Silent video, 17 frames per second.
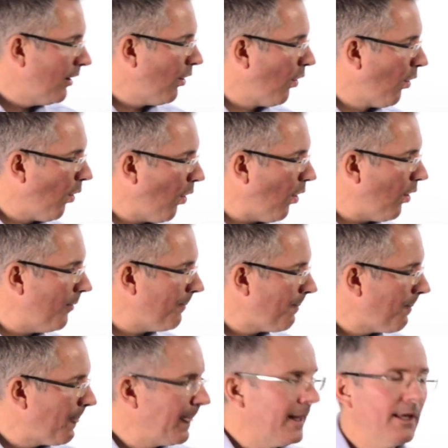or
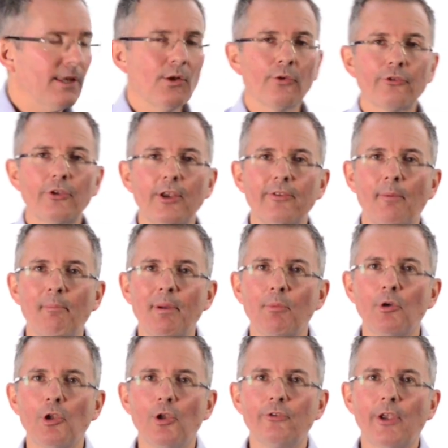you'll see some
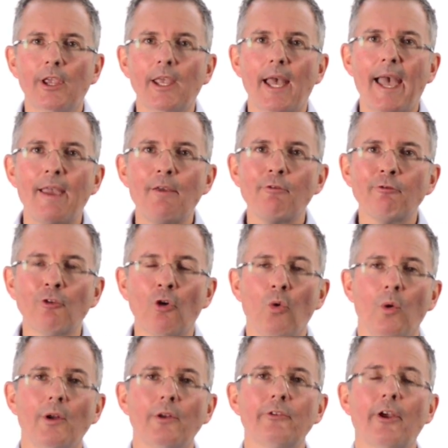people using a
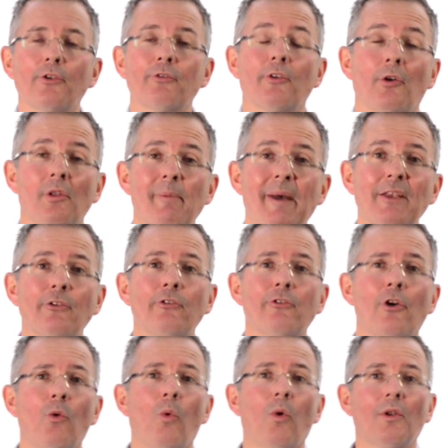forward sales figure on the basis
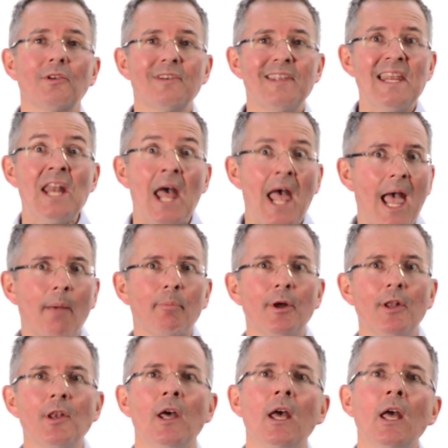that what did
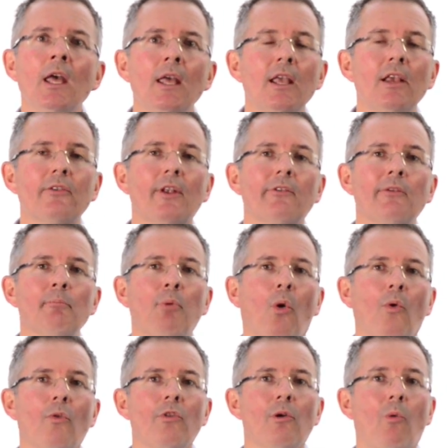happen is less
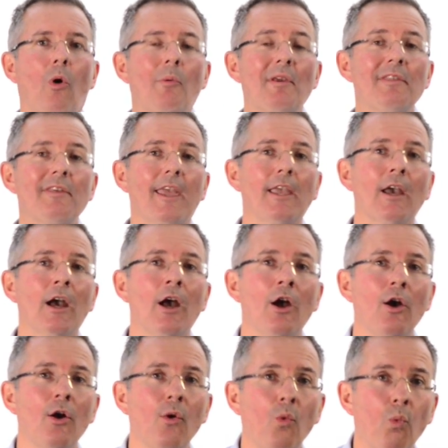important than what we think
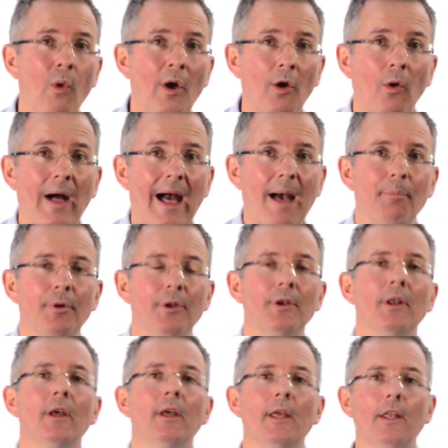will happen
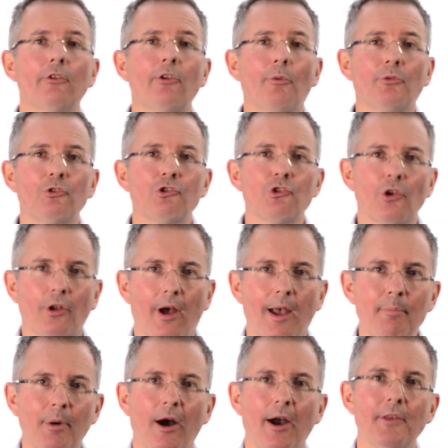in terms of should
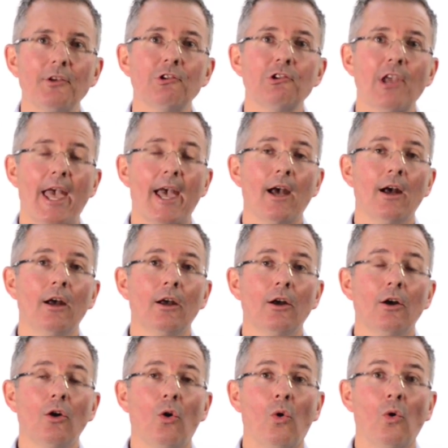I buy the share
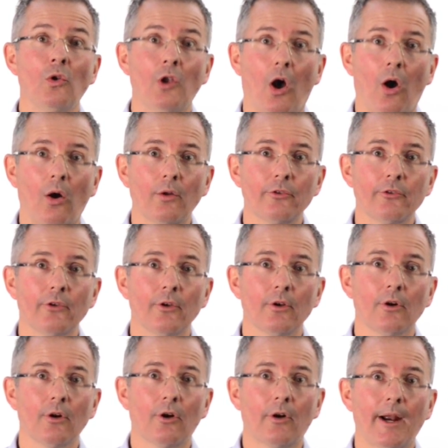or not.
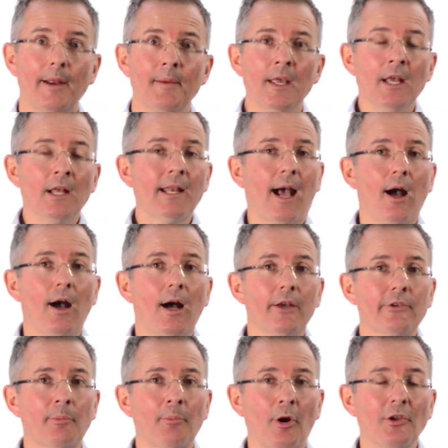All right. Now,
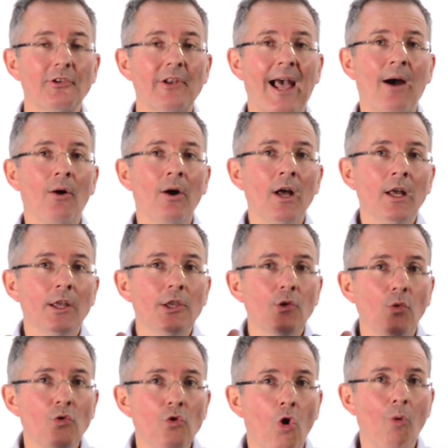as I pointed out,
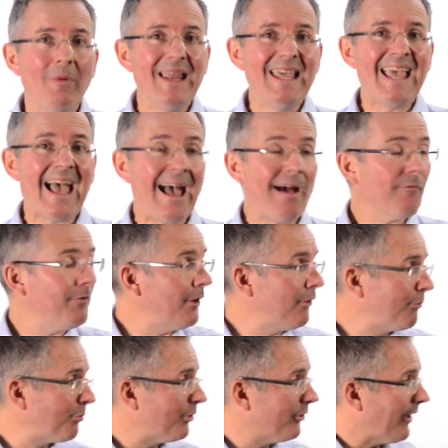you'll normally have
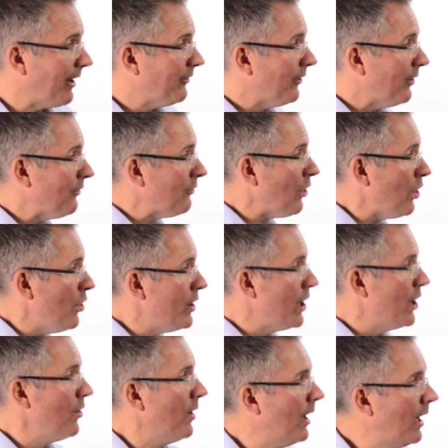this presented to
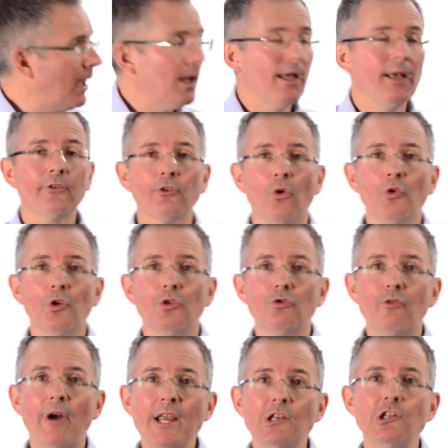you. It's called a
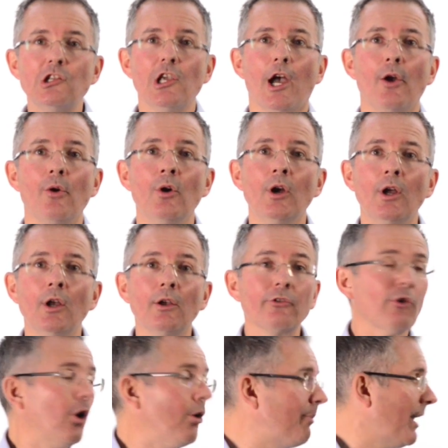ratio,
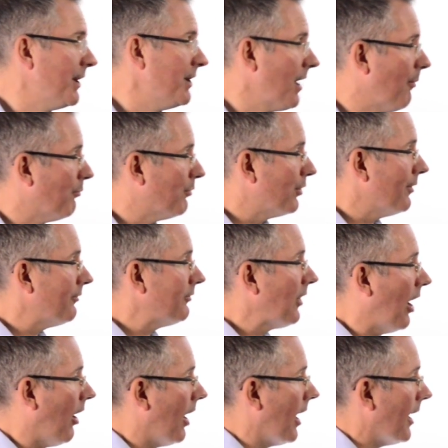so it'll be a number of
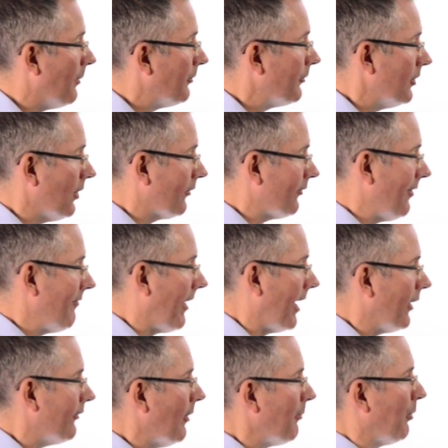times. So just in
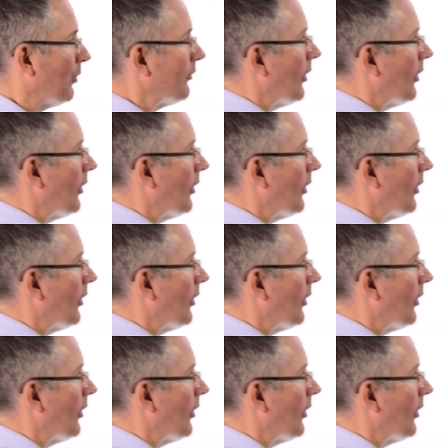very simple